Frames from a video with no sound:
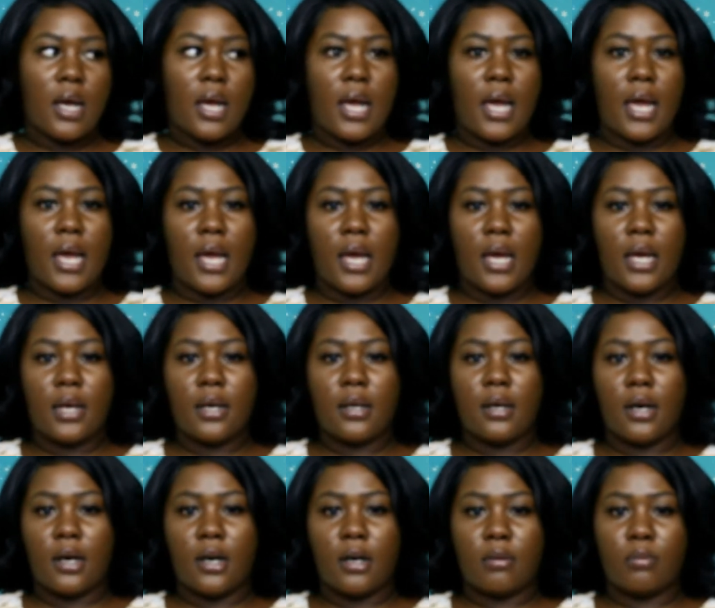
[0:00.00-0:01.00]
And
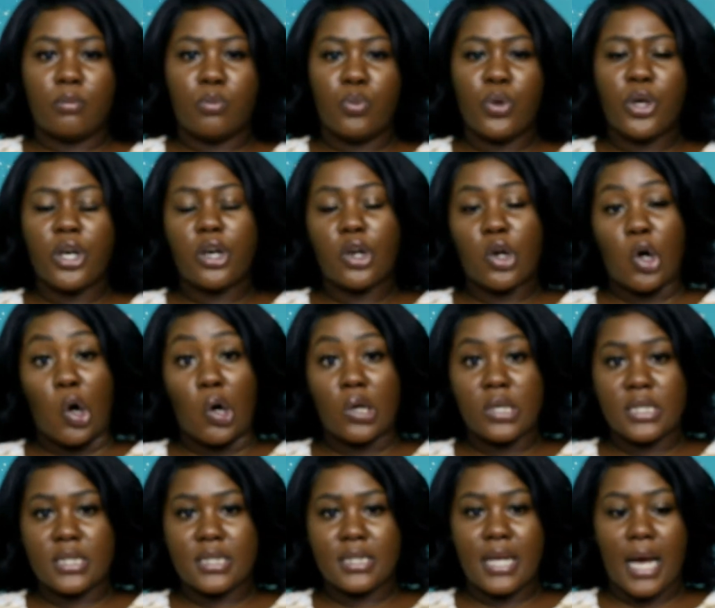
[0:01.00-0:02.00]
we're gonna call
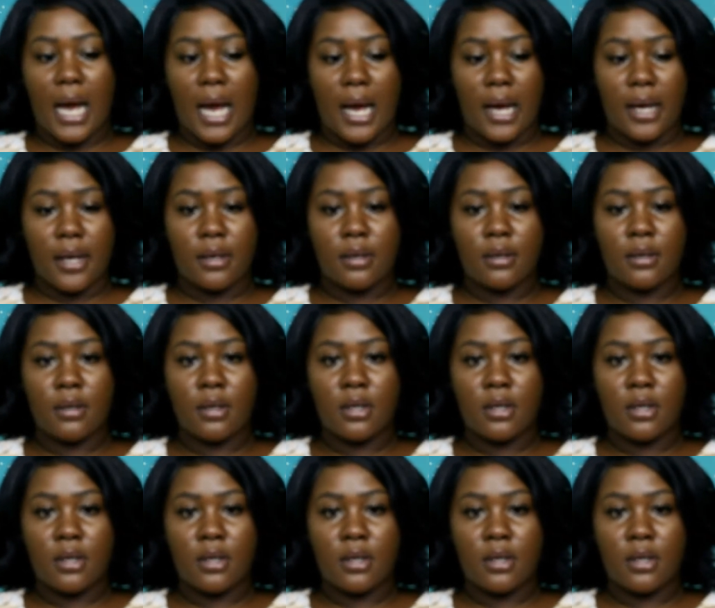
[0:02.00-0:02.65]
this guy